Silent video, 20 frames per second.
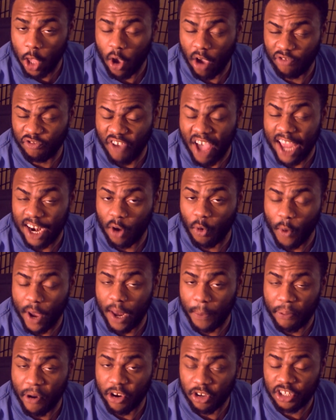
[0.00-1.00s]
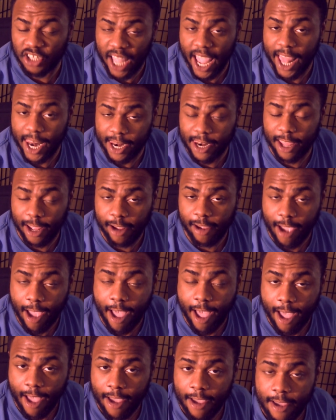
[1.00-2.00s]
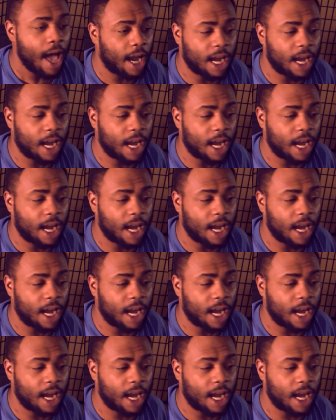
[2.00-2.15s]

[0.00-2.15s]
You can find a way to post that link, huh?